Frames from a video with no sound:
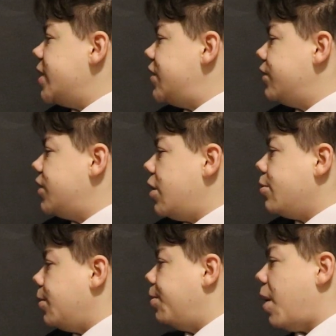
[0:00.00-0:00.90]
into
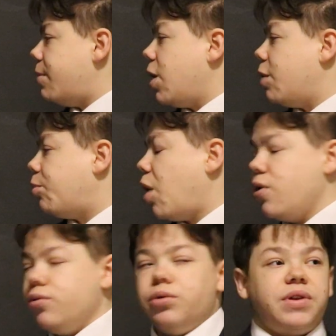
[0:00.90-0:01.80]
Adobe Premiere
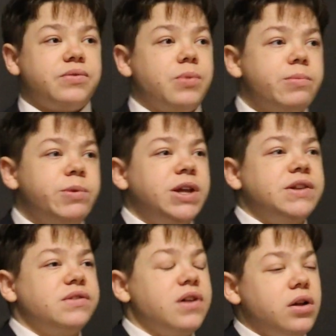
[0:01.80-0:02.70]
Pro, that's when we need
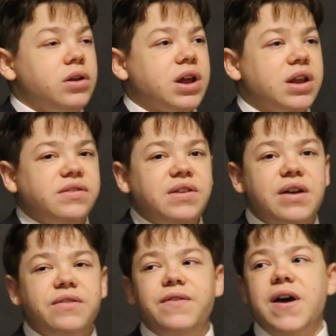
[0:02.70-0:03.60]
to start looking at
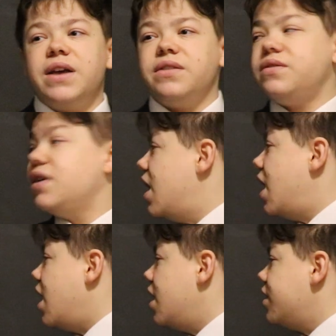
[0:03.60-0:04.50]
sound effects
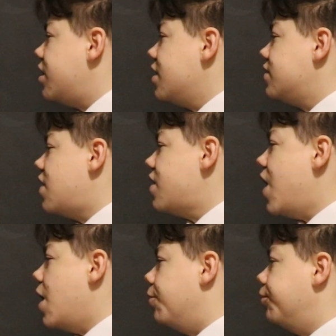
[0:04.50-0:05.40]
and things like
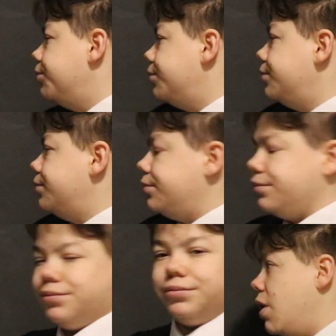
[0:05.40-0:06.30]
that.
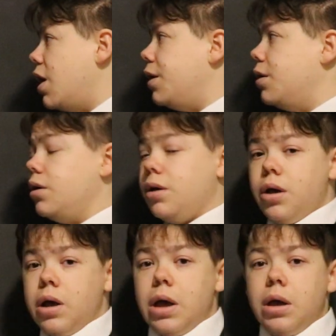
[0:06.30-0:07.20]
Right,
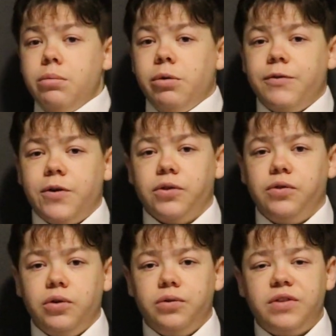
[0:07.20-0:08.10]
moving on
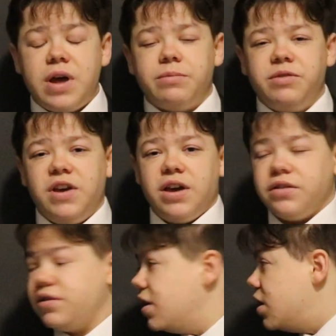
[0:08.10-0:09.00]
to step
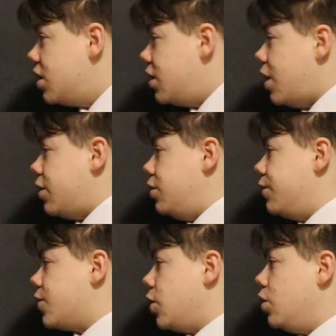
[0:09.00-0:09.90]
6. Now that
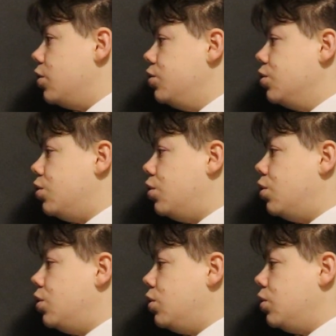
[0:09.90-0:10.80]
you've got
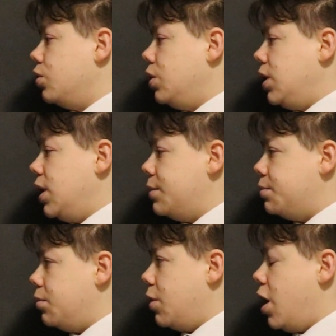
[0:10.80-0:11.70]
your
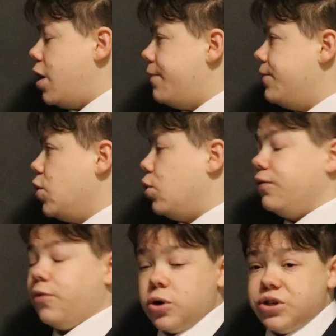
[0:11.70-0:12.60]

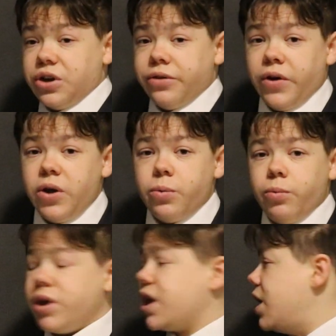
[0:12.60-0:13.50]
voiceover,
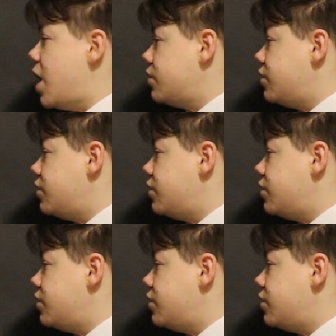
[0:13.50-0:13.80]
we can now